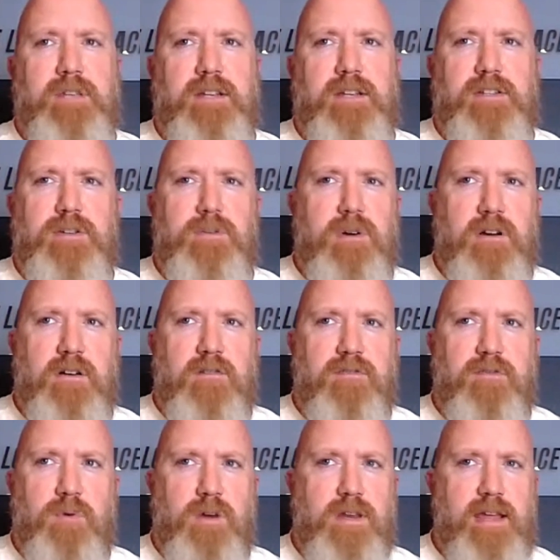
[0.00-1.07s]
It was like
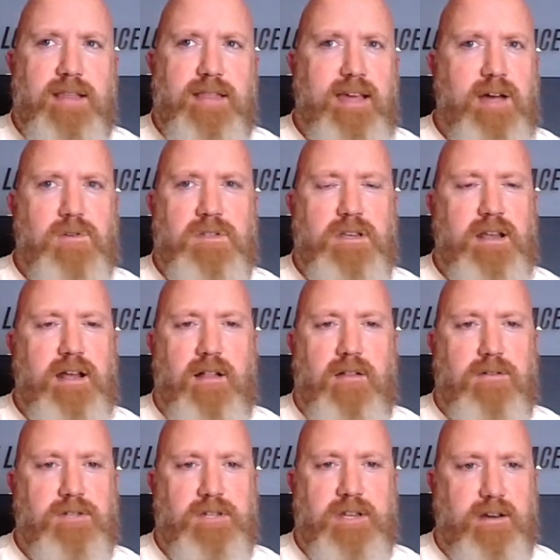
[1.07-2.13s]

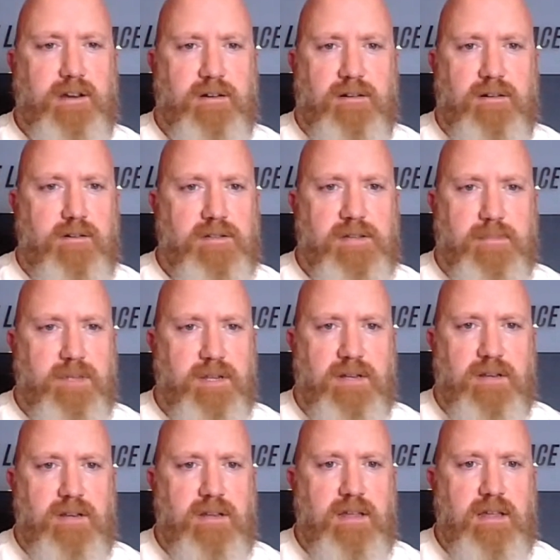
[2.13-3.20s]
$248,000 a year or something.